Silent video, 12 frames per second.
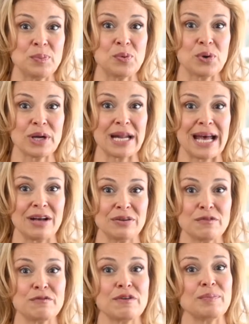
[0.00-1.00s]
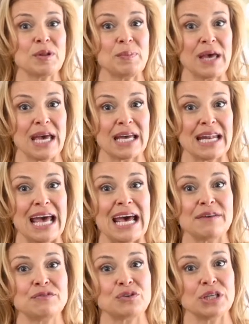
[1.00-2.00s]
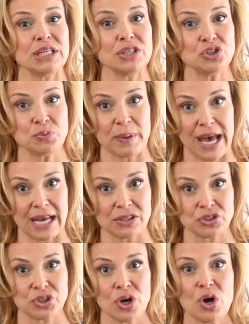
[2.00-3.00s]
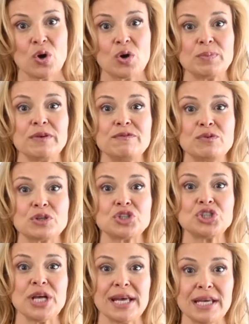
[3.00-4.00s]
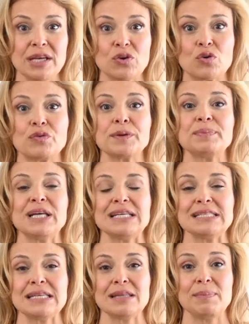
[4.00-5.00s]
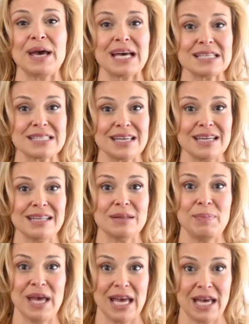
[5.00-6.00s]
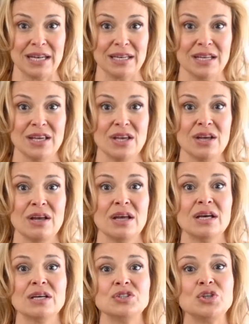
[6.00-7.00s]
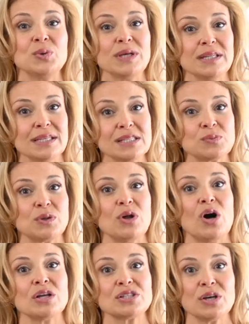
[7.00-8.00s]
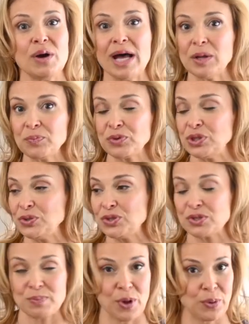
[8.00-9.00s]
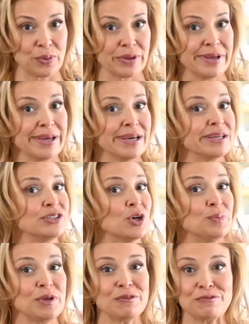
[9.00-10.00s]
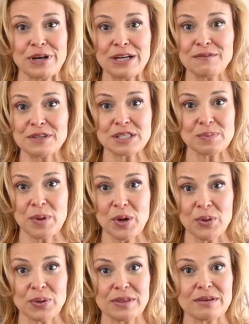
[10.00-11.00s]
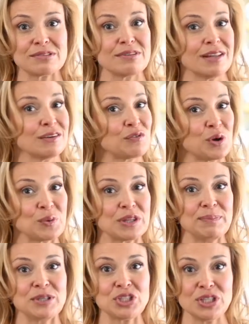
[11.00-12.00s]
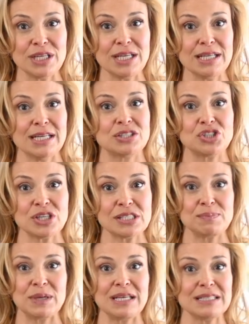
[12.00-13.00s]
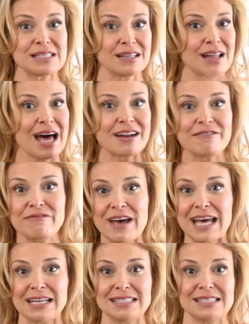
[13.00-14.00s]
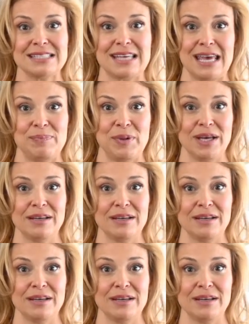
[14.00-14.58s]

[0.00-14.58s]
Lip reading: pour it out from the pan after each batch or before shaking or replacing the basket in the pan. Doing this will also help reduce smoke. Don't be afraid of the smoke. There's nothing wrong with the machine. It just means a lot of fat is escaping.